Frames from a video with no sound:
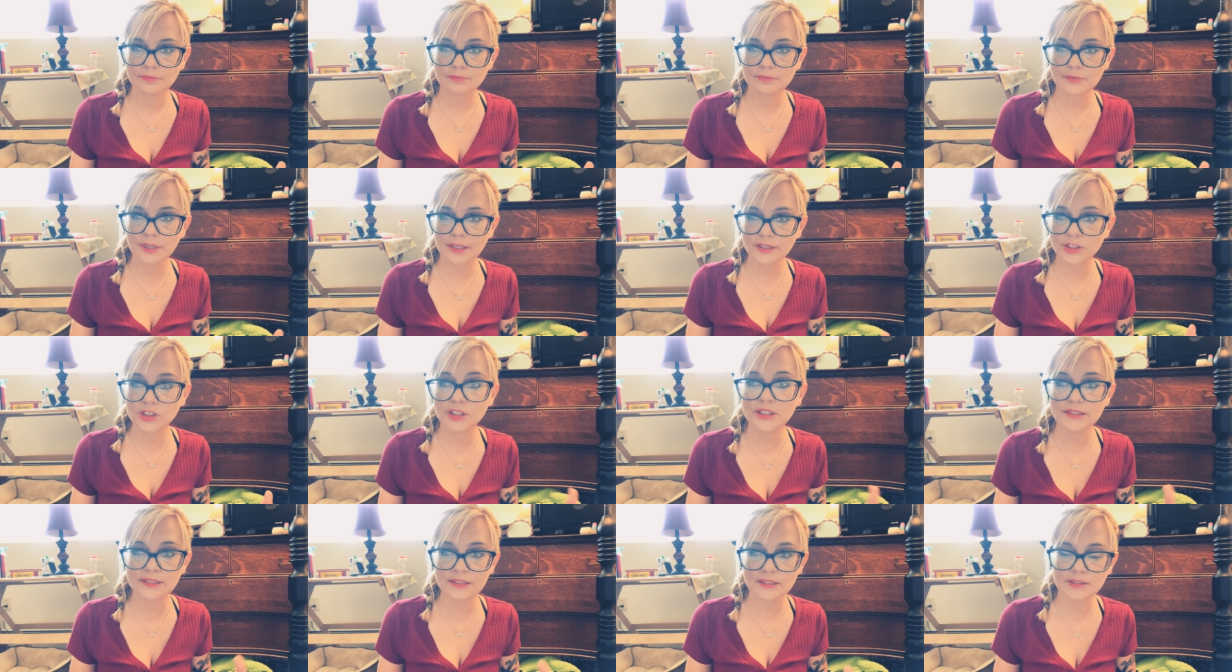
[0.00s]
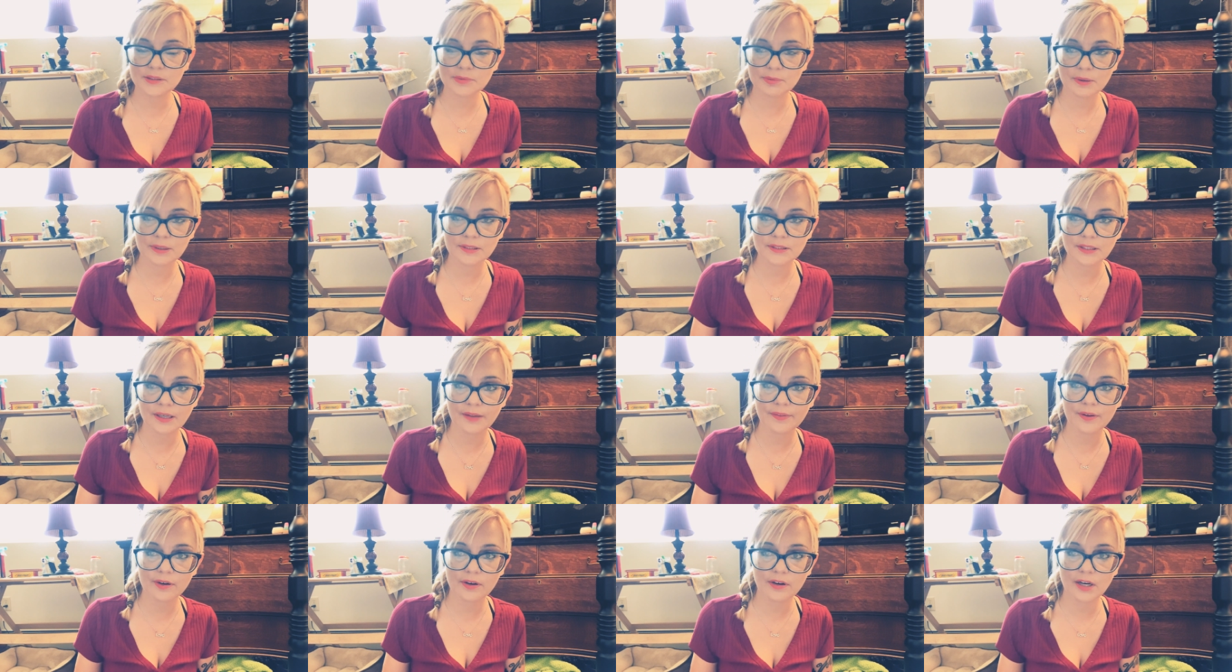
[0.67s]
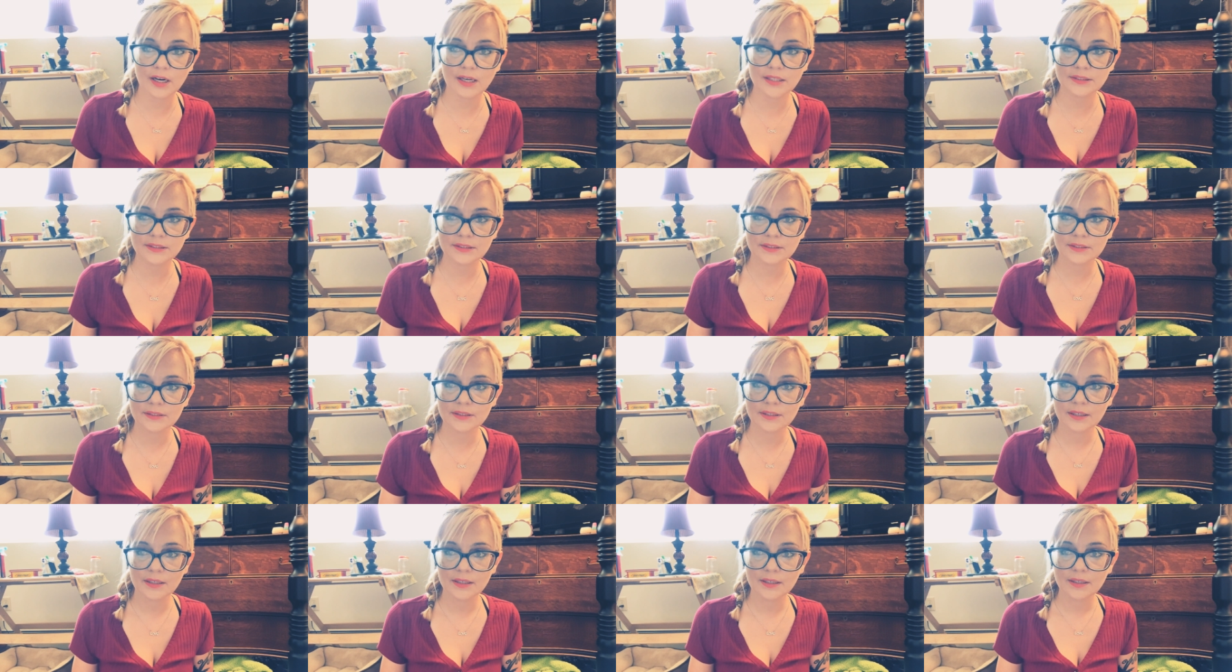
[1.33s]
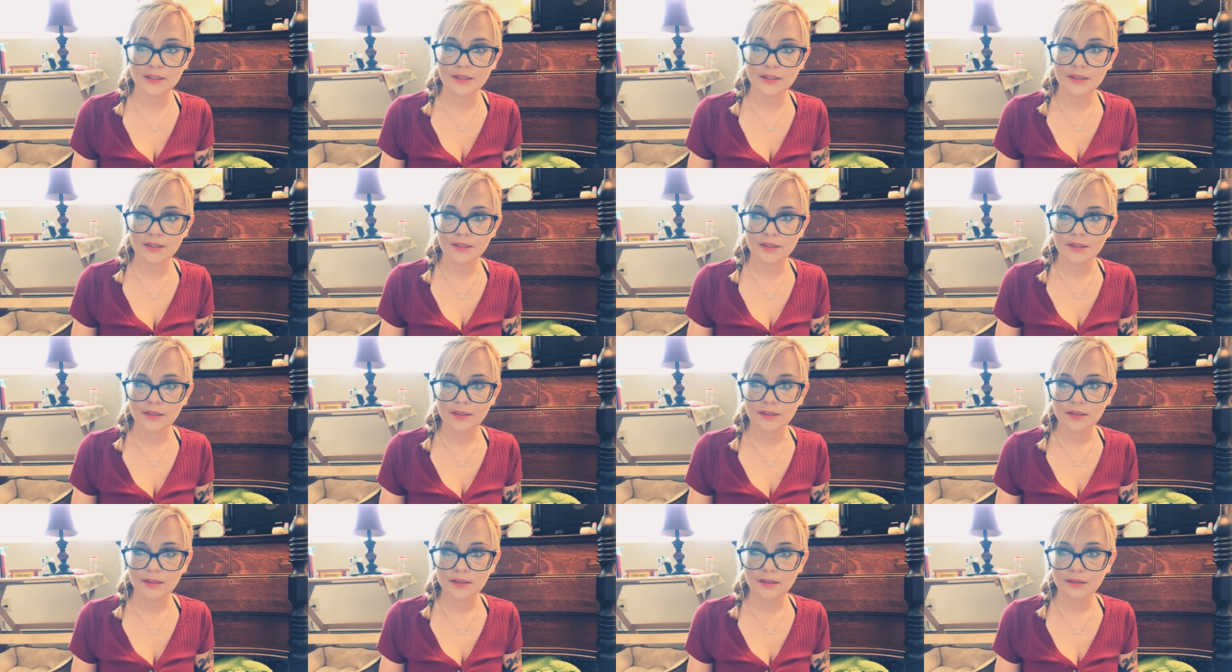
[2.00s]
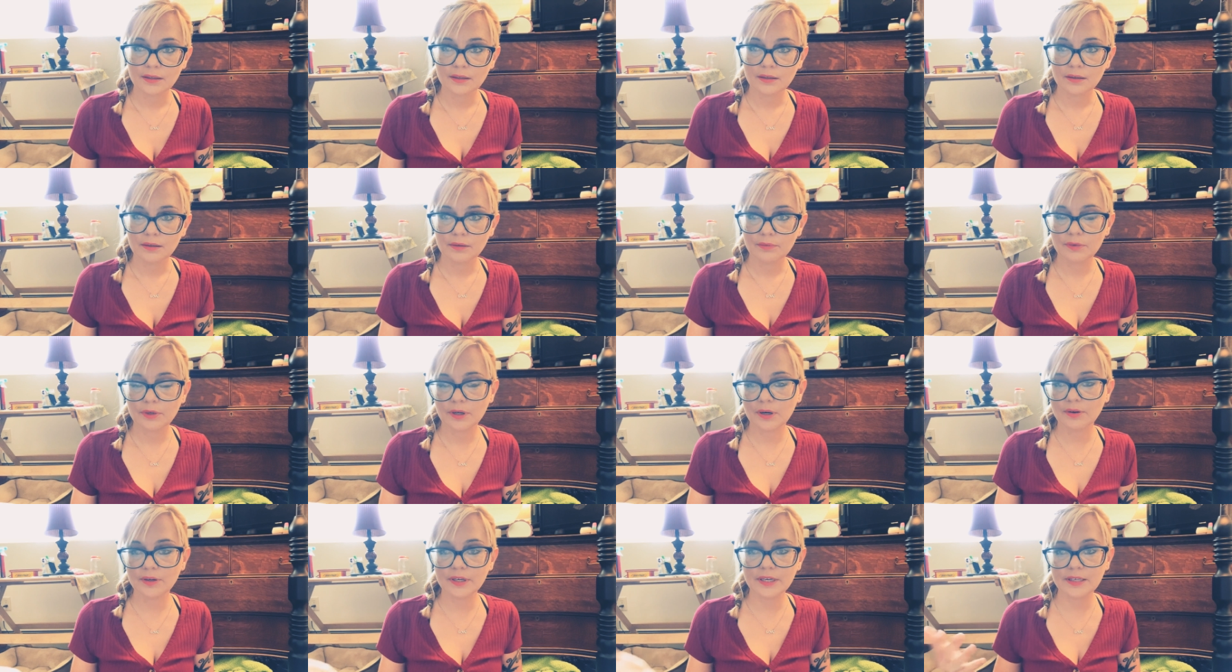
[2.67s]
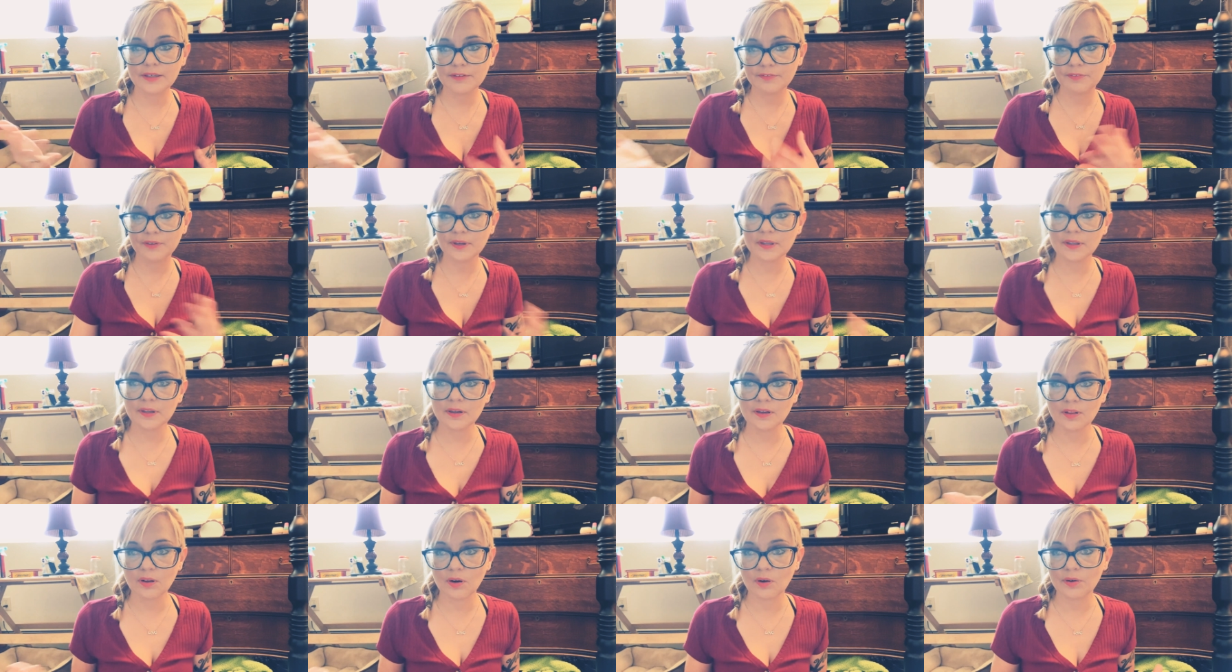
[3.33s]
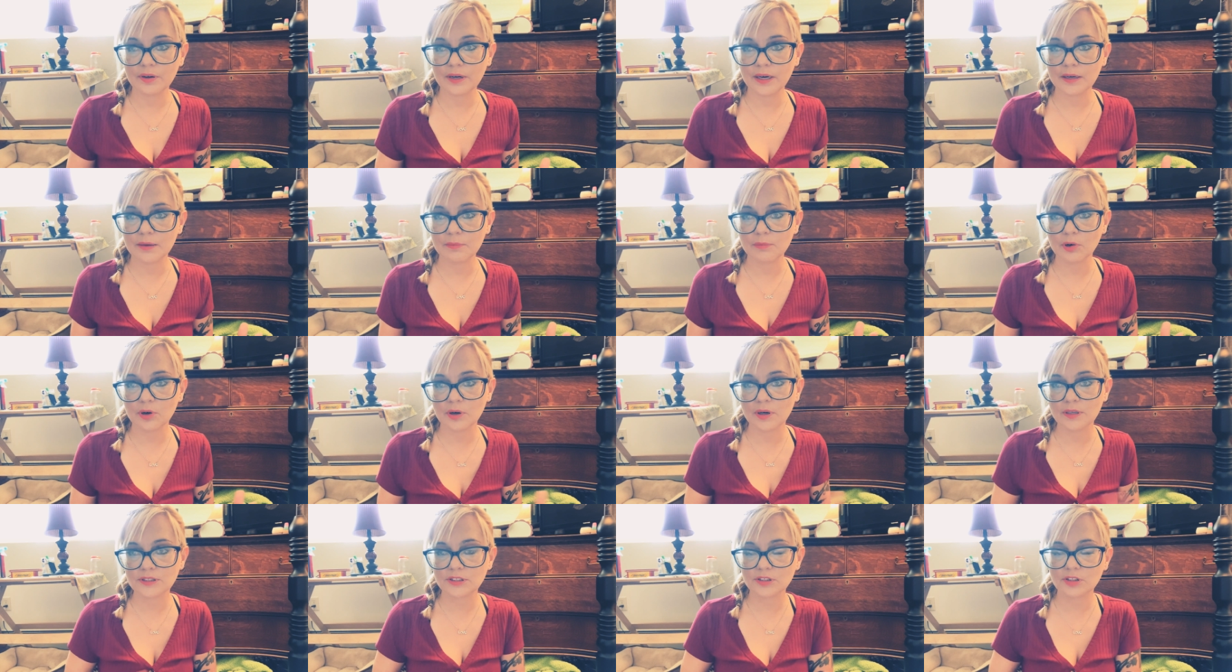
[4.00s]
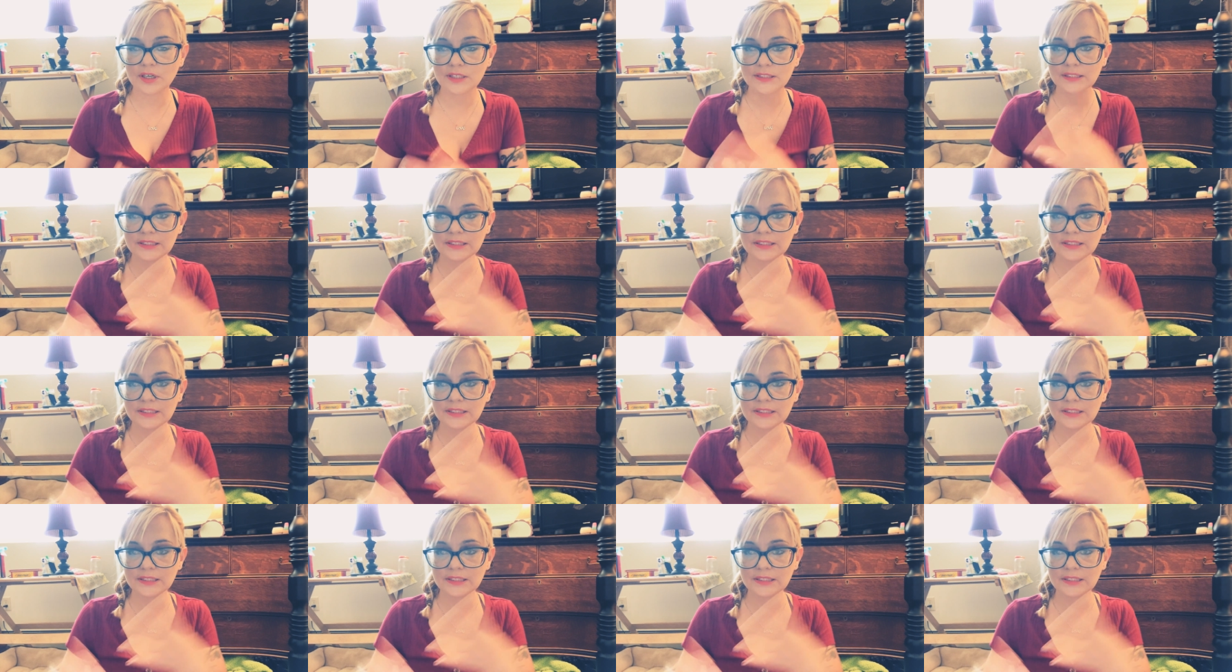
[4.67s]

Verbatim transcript: like Jesus was on the cross. We don't need to feel alone anymore. It's Christ